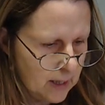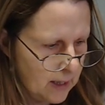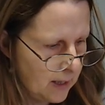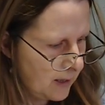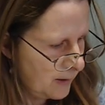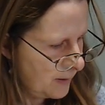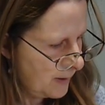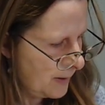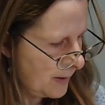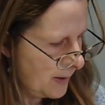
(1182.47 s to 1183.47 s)
uh,
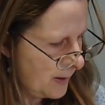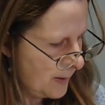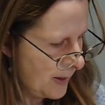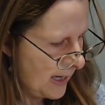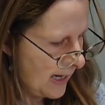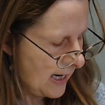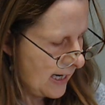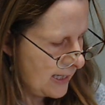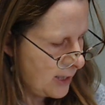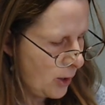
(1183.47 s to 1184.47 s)

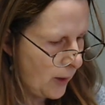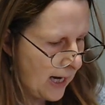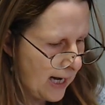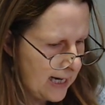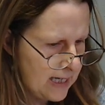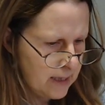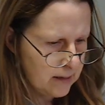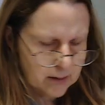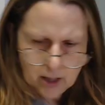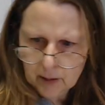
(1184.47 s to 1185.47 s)
you know, I
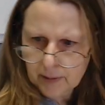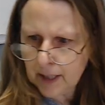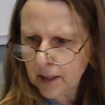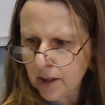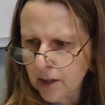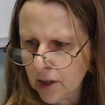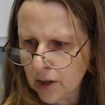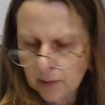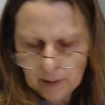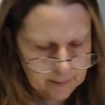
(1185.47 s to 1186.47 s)
already
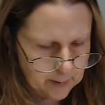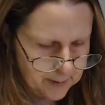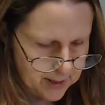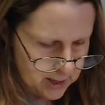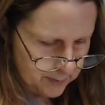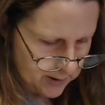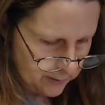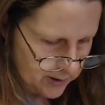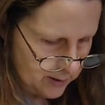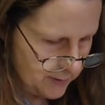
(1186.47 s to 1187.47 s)
turned away from that page, but I
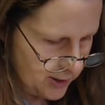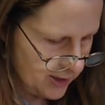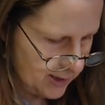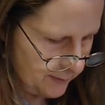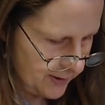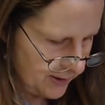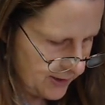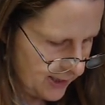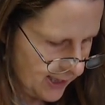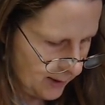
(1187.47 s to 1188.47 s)
wanted to mention something else
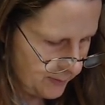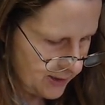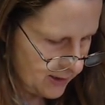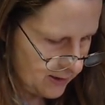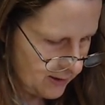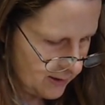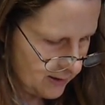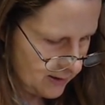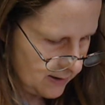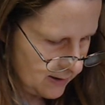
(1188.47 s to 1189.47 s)
that happens
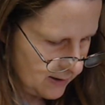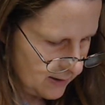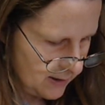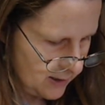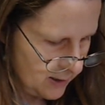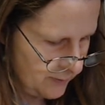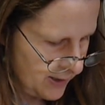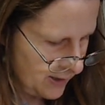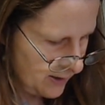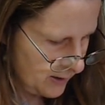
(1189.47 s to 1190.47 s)
in your
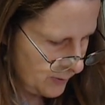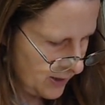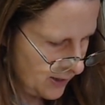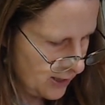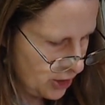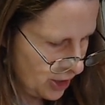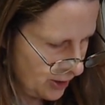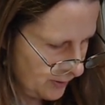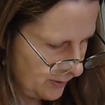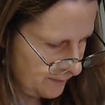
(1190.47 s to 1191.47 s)
reading this week in
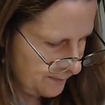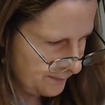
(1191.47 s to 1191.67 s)
general.